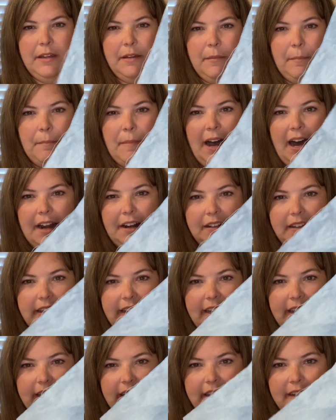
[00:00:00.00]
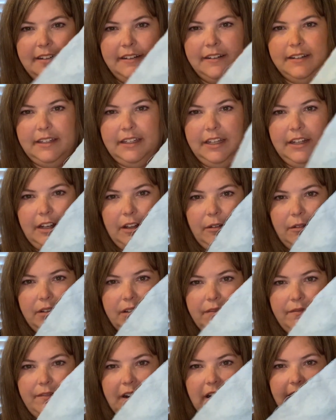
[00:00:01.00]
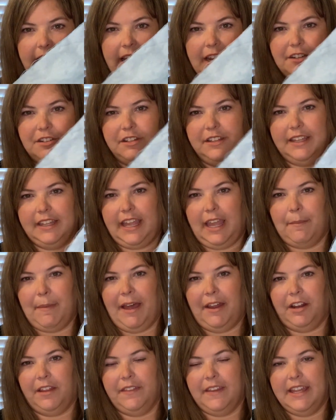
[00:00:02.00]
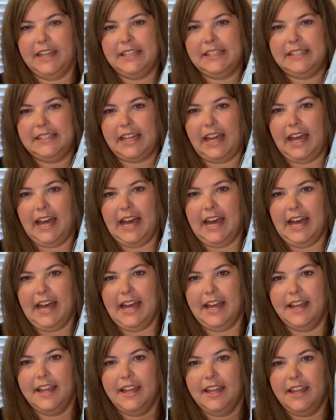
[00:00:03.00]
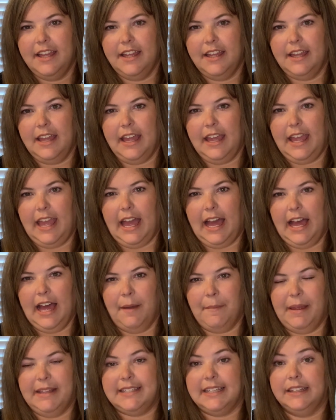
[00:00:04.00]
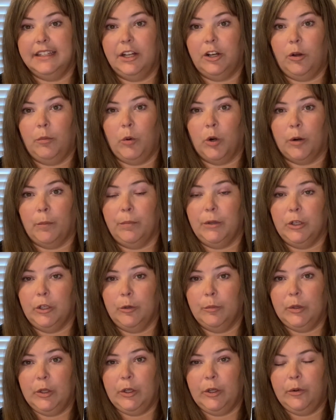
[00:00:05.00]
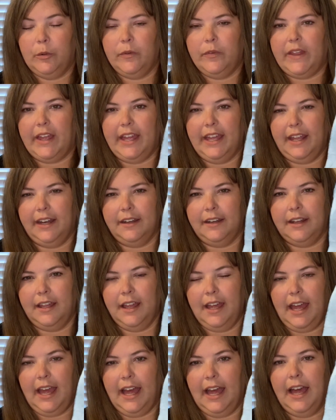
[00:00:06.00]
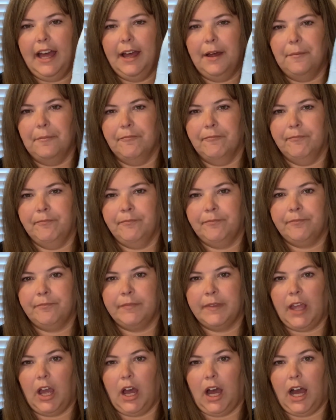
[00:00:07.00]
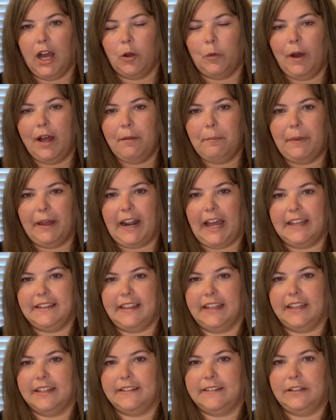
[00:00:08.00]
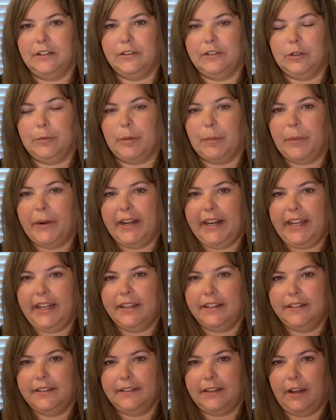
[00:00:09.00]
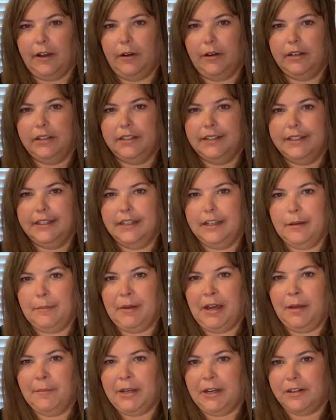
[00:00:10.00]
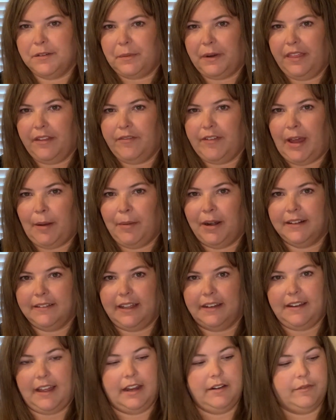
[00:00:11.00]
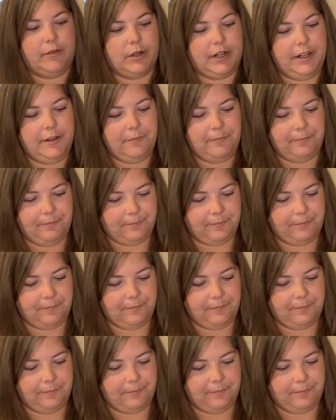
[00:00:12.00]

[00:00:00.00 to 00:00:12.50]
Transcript: modeling and, you know, variation that came out on this. It's a little more blue than aqua, but I think it's still super pretty. So, Mom, here's one of the fabrics I dyed for you.